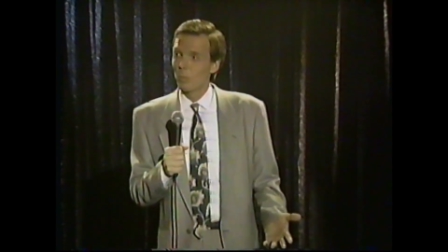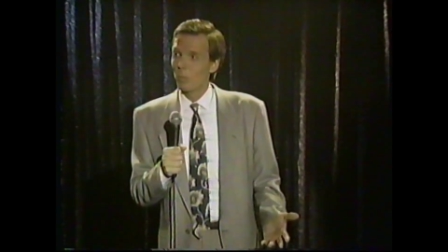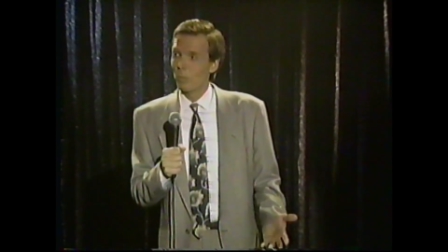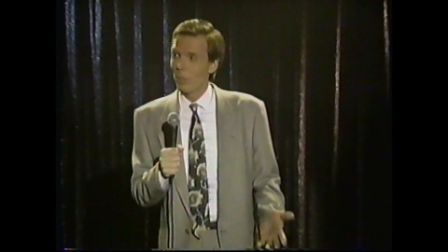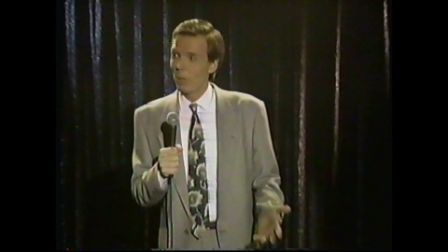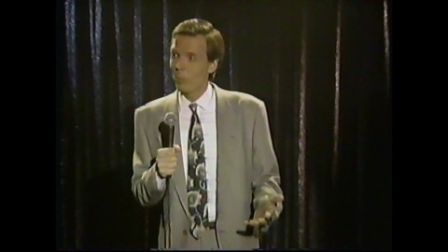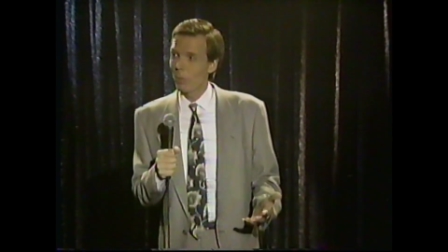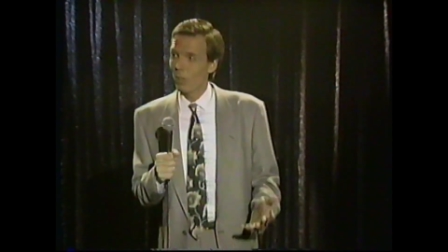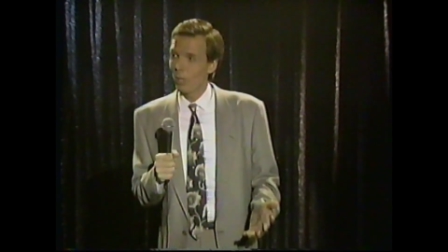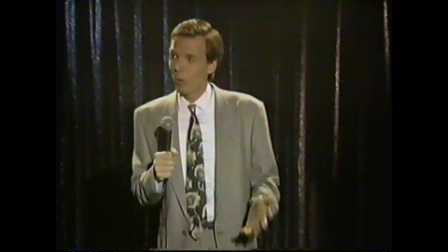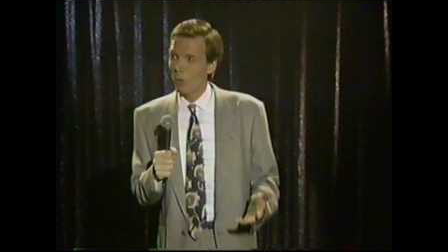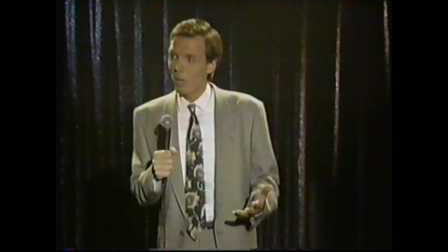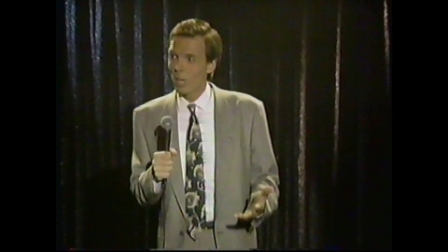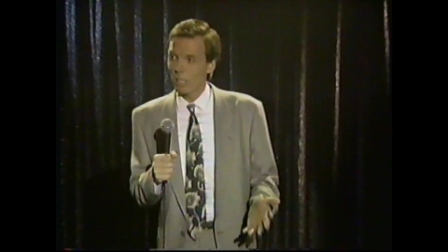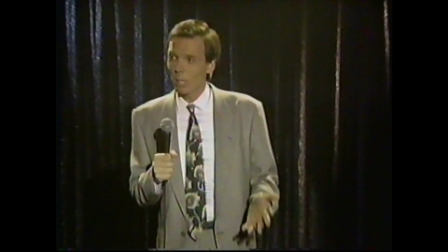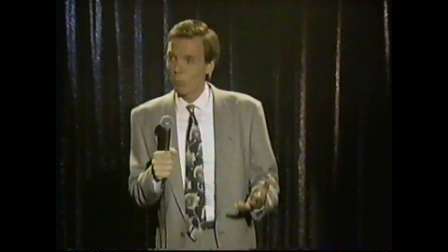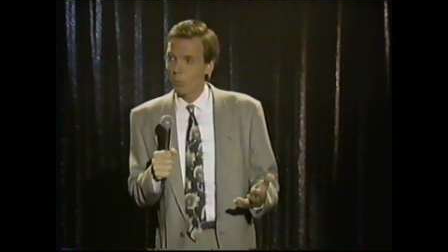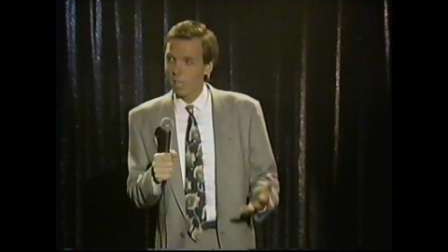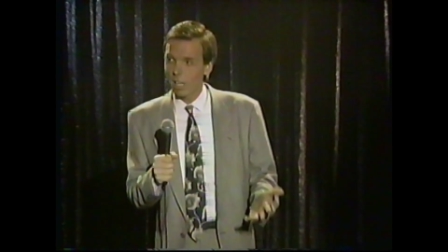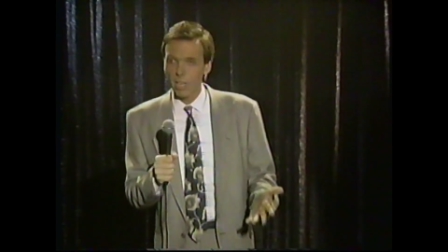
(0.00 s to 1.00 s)
People are
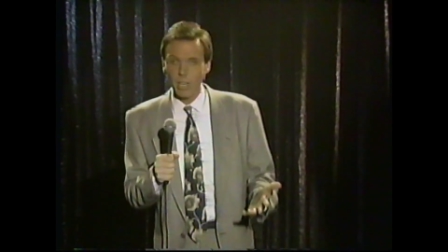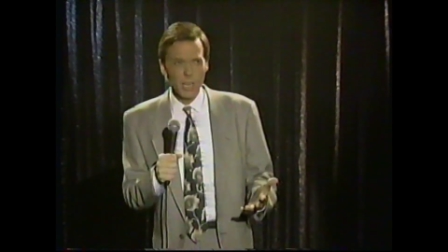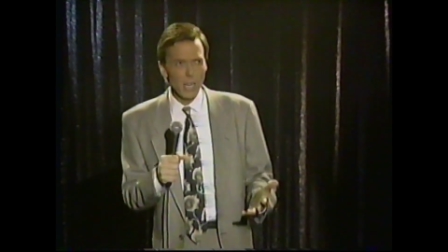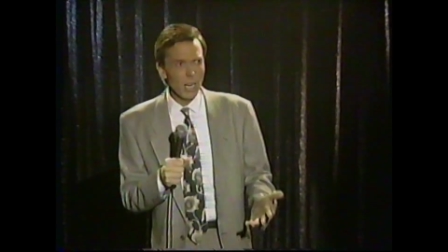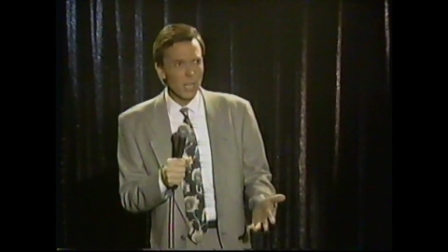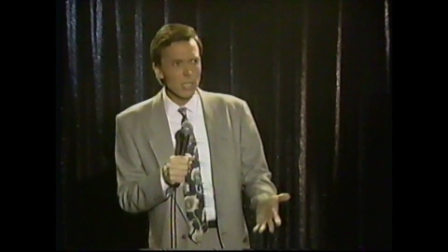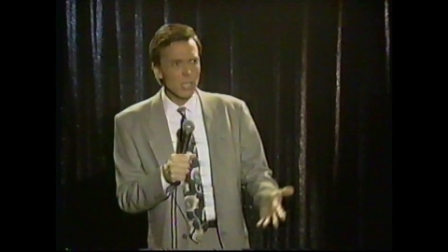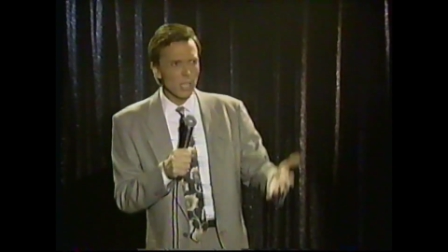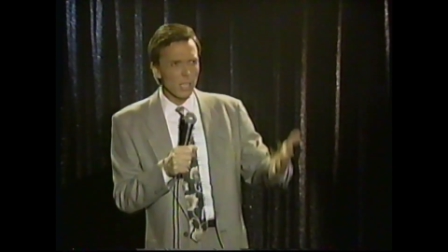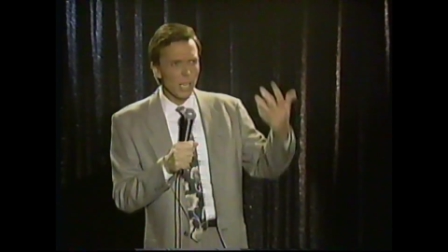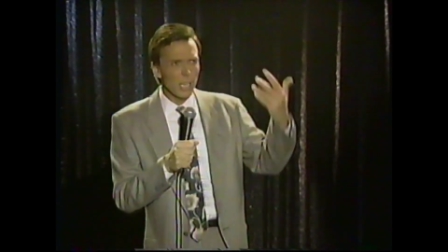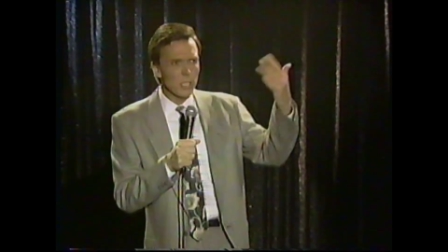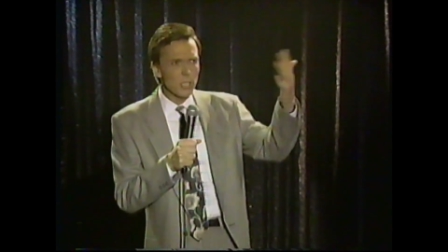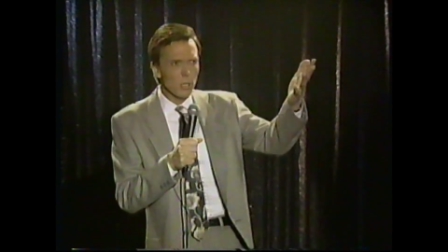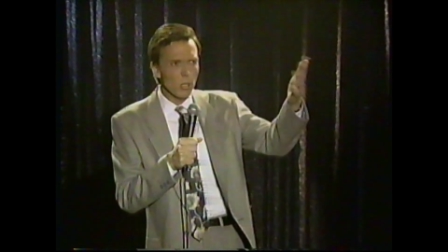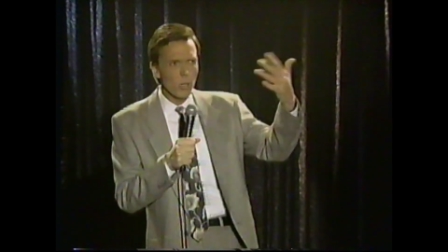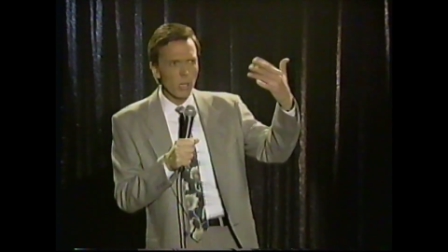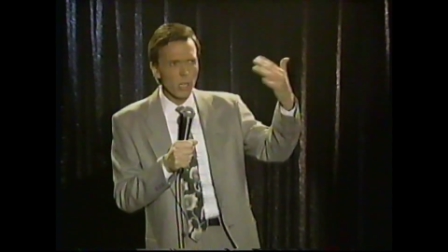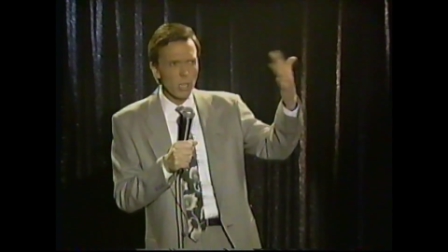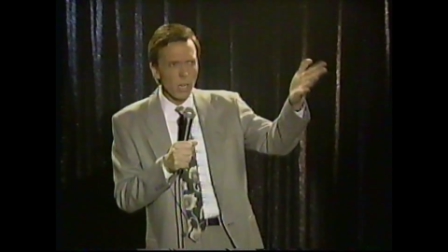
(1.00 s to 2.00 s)
walking by your house, the lights are
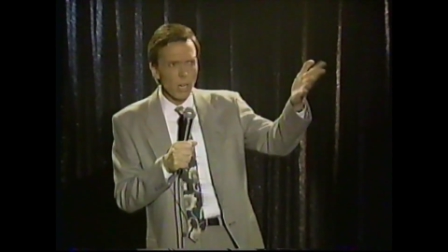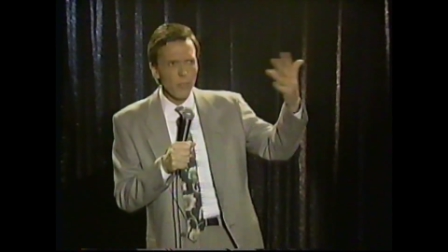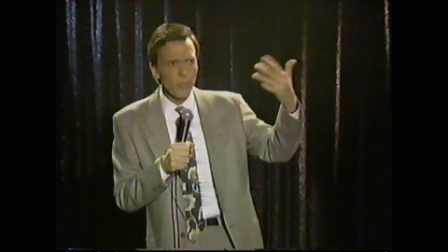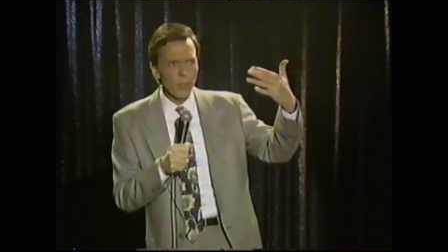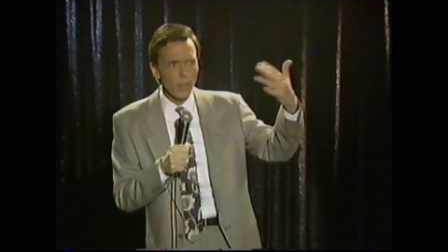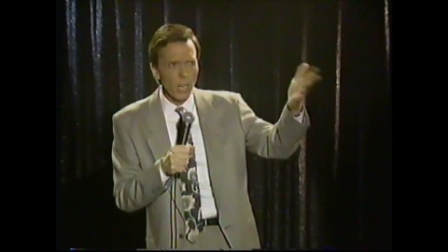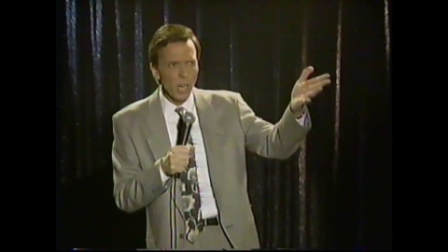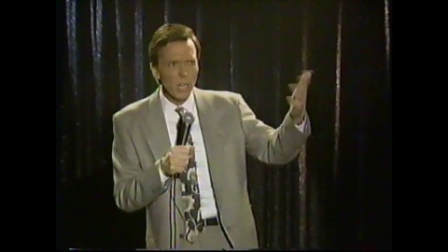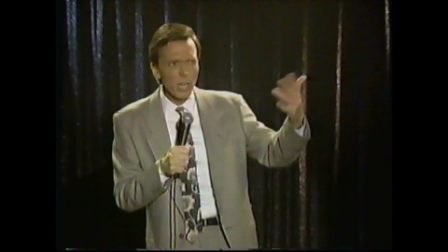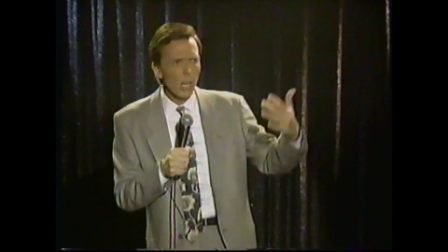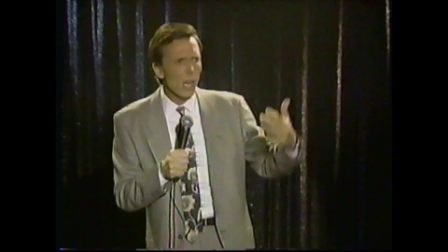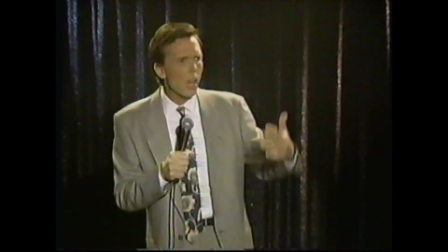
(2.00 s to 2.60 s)
going off and on.